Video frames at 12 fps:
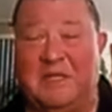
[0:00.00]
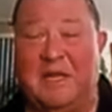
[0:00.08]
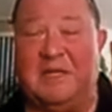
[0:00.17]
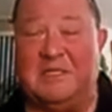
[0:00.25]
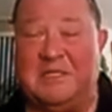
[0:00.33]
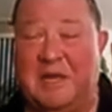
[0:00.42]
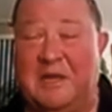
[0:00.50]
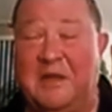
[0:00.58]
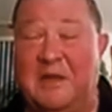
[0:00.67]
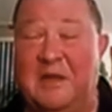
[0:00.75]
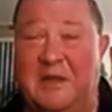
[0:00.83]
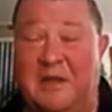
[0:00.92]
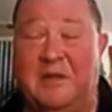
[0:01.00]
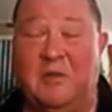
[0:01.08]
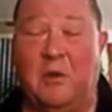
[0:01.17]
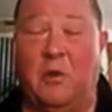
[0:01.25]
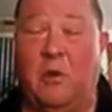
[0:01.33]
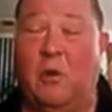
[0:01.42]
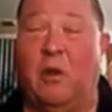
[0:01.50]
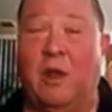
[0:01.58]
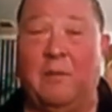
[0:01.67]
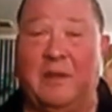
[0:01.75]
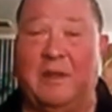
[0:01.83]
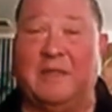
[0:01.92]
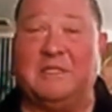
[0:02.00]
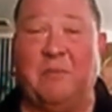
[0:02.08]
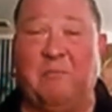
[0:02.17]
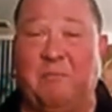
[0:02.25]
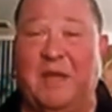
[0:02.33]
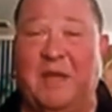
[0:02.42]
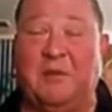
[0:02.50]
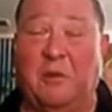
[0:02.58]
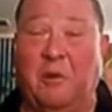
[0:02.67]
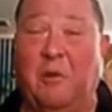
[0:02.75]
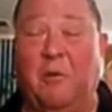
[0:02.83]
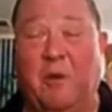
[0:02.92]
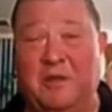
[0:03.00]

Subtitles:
Danny standing in the hole. I mean, that's a big hole.